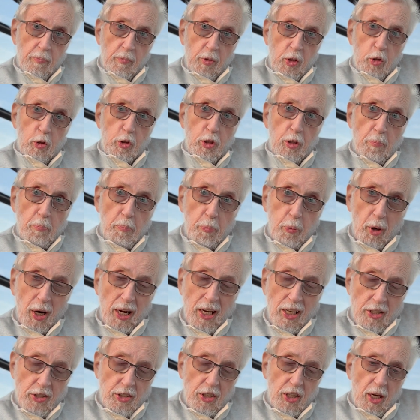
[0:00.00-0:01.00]
You can
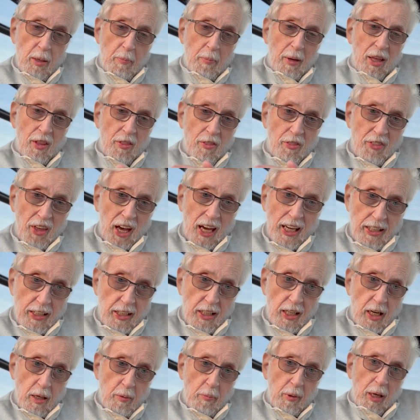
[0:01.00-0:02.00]
praise Him and thank
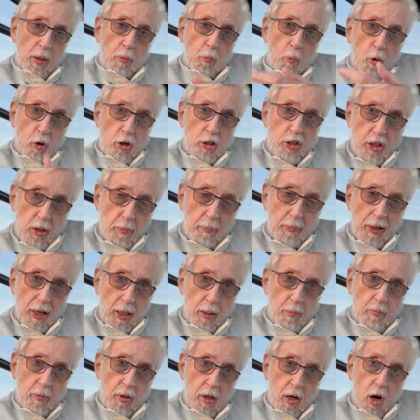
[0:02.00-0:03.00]
Him and worship
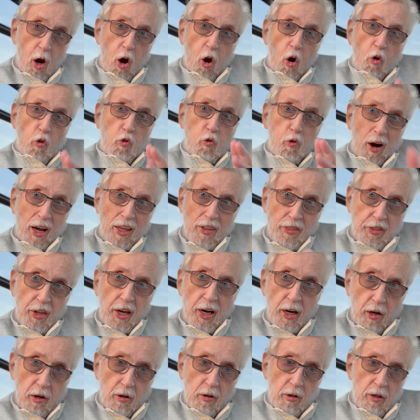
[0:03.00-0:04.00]
Him right
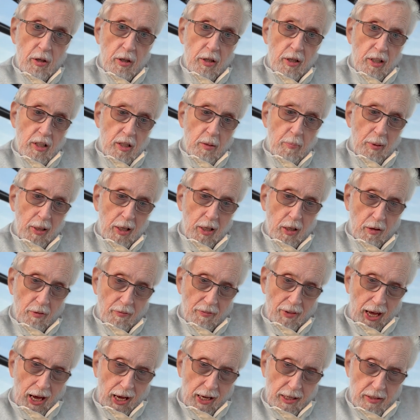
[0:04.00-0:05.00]
there in the middle of
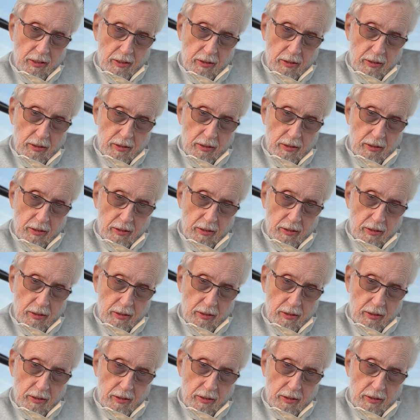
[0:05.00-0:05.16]
that.